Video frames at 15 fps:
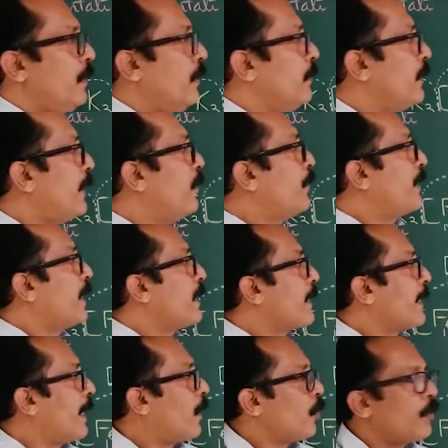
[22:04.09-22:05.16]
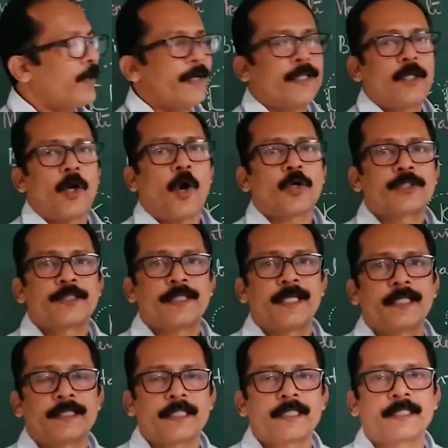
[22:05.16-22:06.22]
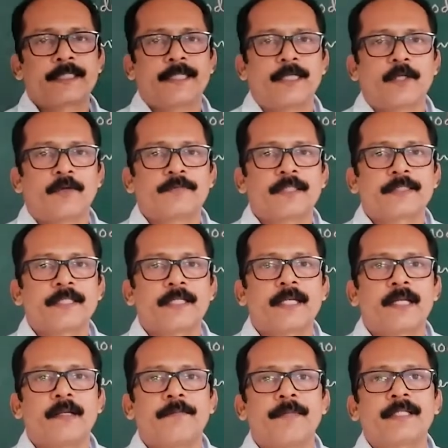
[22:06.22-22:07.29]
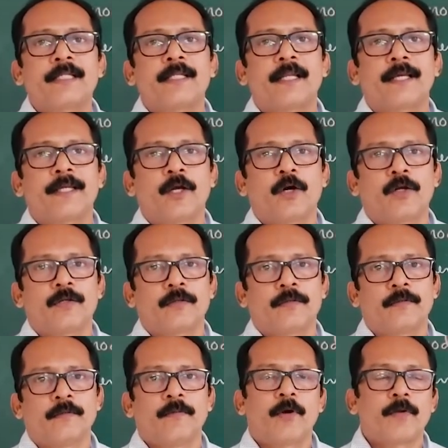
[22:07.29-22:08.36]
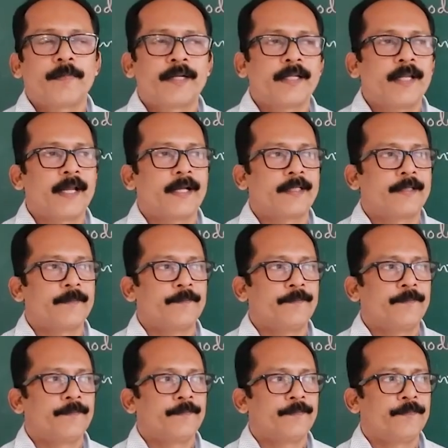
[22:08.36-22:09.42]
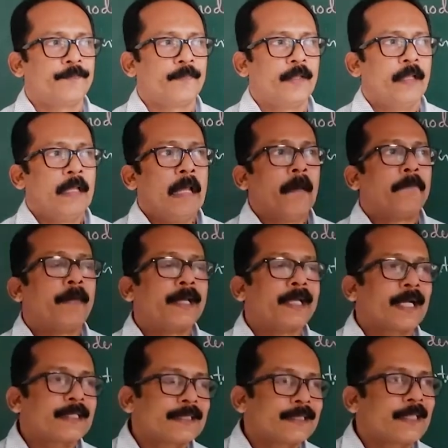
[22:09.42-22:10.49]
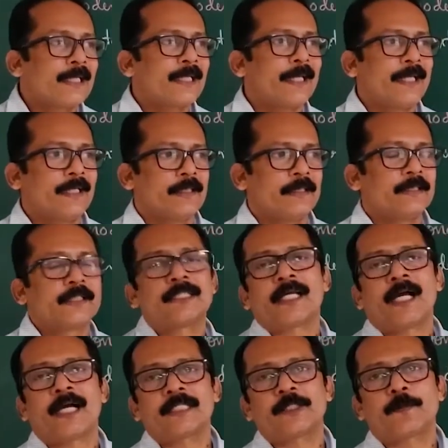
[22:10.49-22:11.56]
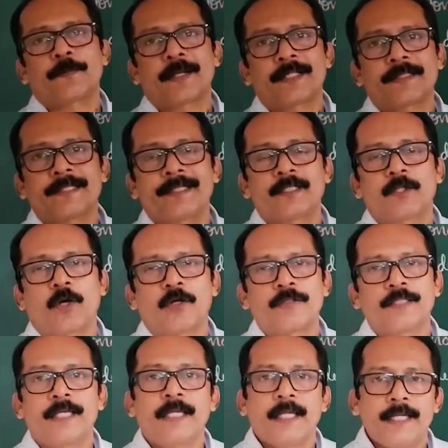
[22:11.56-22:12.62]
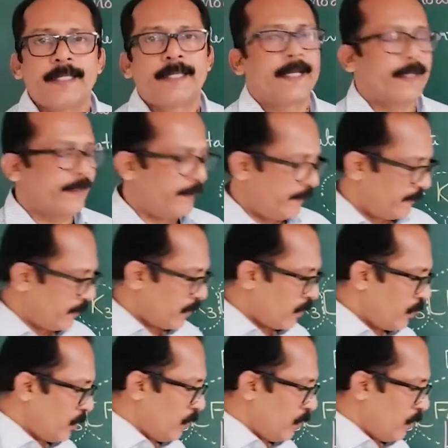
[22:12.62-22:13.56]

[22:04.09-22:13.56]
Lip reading: then you can calculate the oxidation state of the central metal ion or metal atom by considering charge present on the ligand. Now,